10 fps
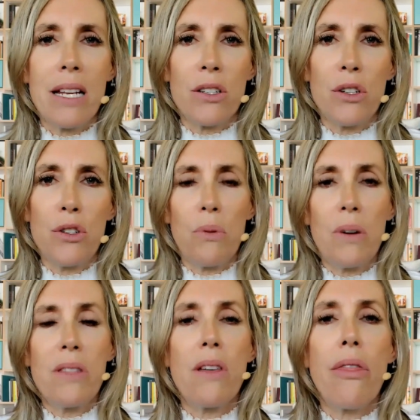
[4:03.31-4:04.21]
to do
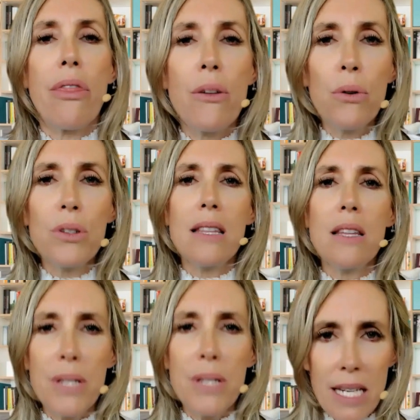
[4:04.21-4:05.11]
with the thoughts and
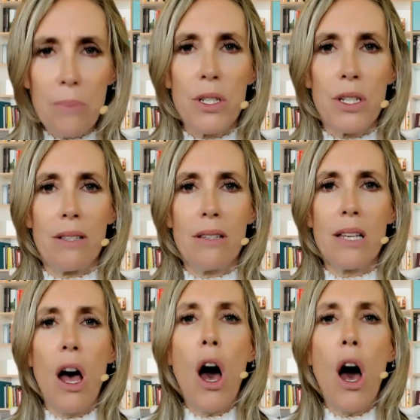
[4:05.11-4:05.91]
the perceptions